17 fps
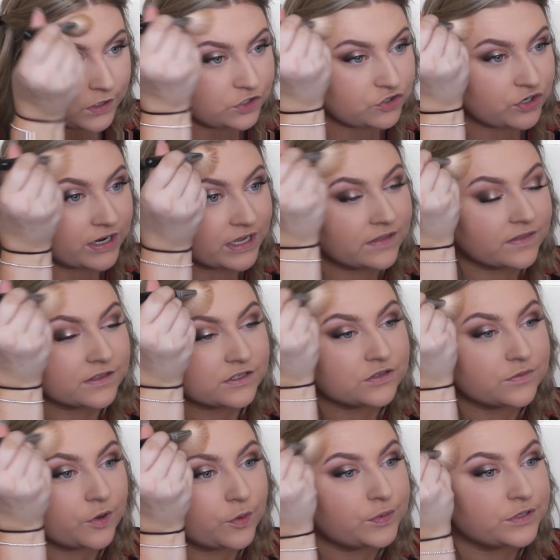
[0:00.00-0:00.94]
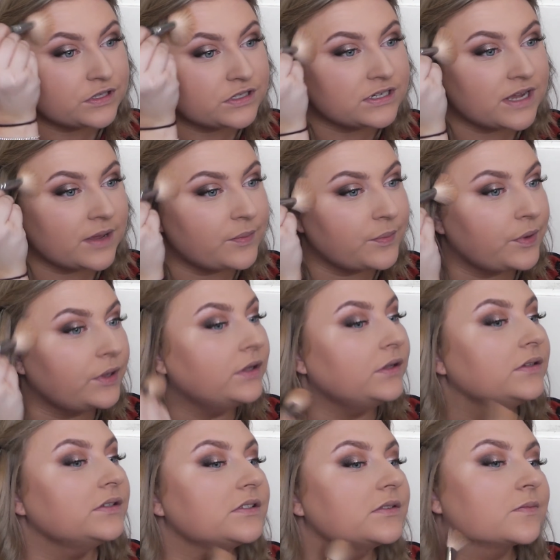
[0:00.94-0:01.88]
Dragging this up to the
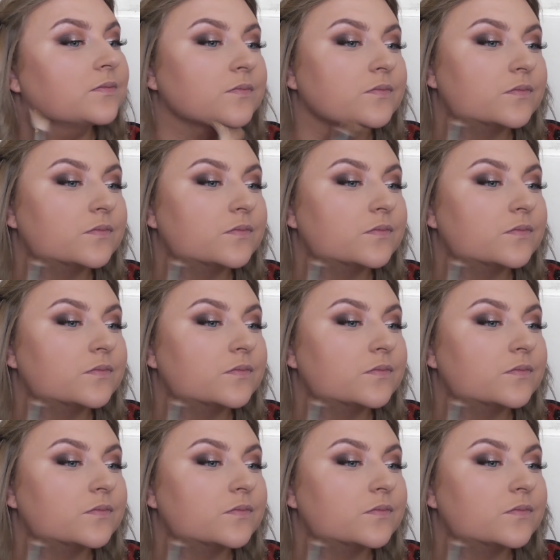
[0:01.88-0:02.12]
temples.